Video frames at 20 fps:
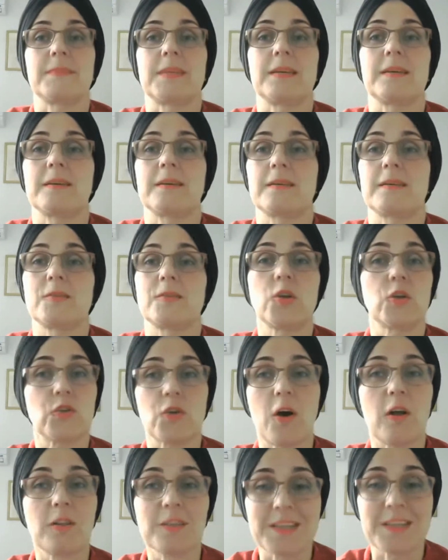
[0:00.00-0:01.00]
not
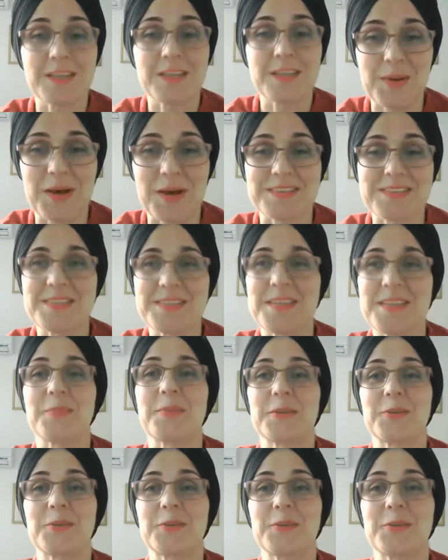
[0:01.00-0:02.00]
only in Bosnia,
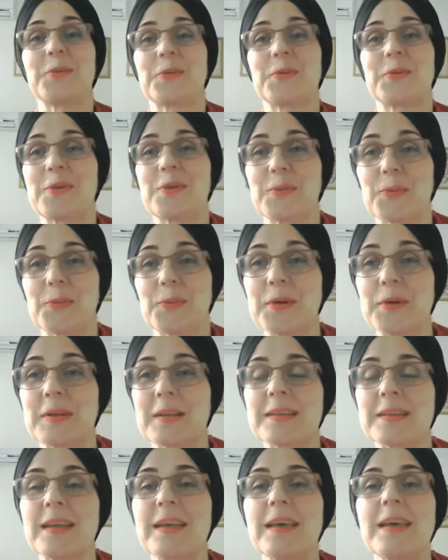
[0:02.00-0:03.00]
but all around the
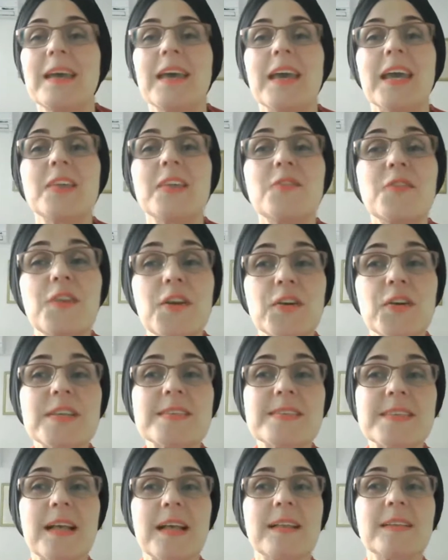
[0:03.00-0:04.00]
world, and very
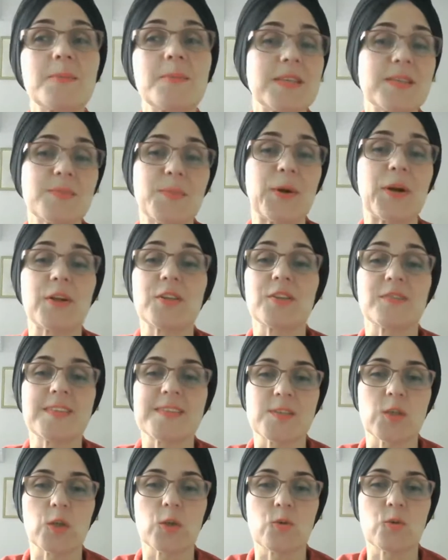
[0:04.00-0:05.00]
seldom as part of the
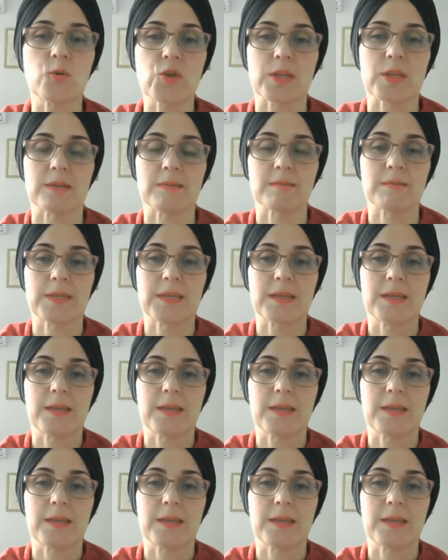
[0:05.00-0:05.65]
solution.